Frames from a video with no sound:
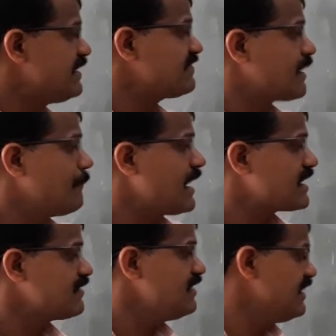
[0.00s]
is
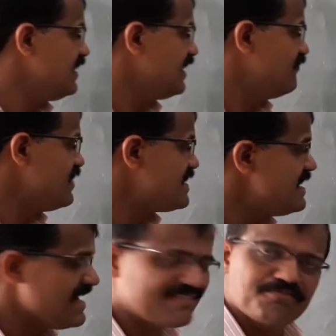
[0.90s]
comparatively very
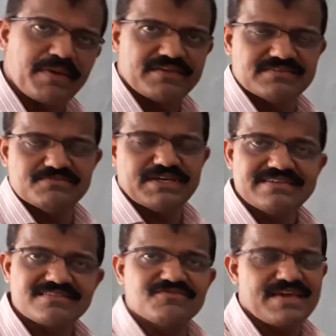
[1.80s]
less paid.
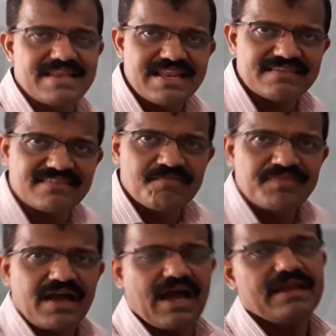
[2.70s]
Wages very less,
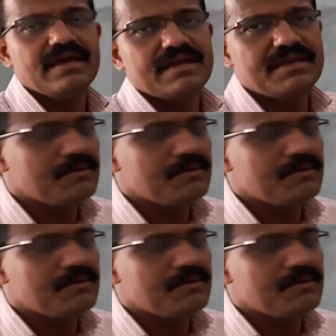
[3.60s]
and it